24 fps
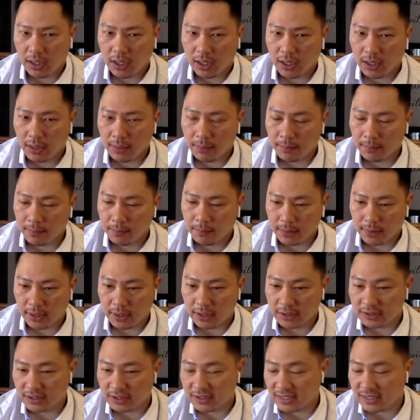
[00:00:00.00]

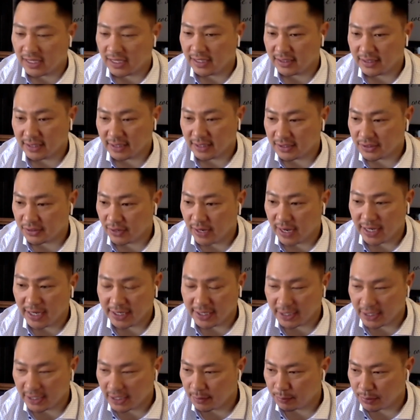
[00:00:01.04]
Is there
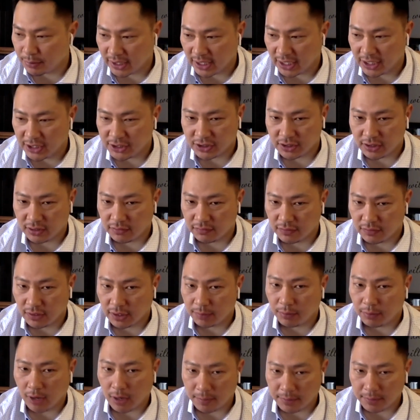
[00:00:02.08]
any implication of
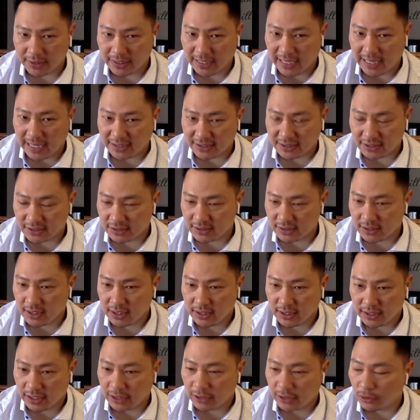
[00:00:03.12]
like property taxes
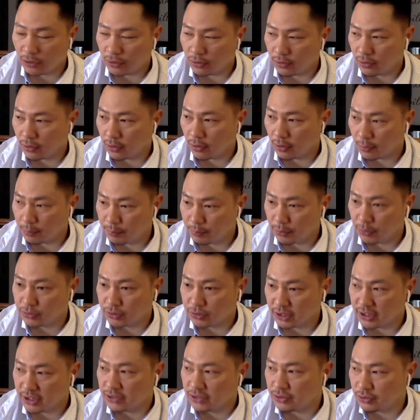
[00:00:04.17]
that are
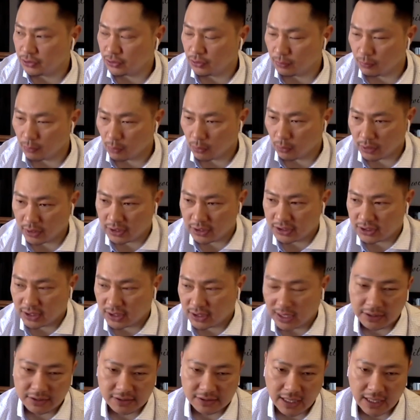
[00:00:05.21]
built into your mortgage?
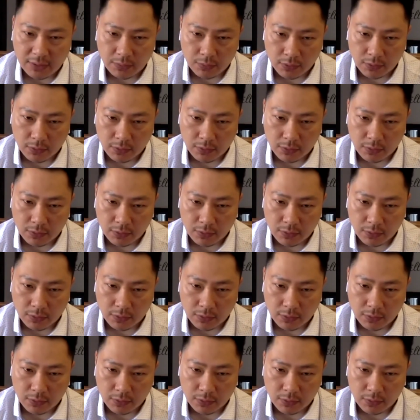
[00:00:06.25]
Like how does?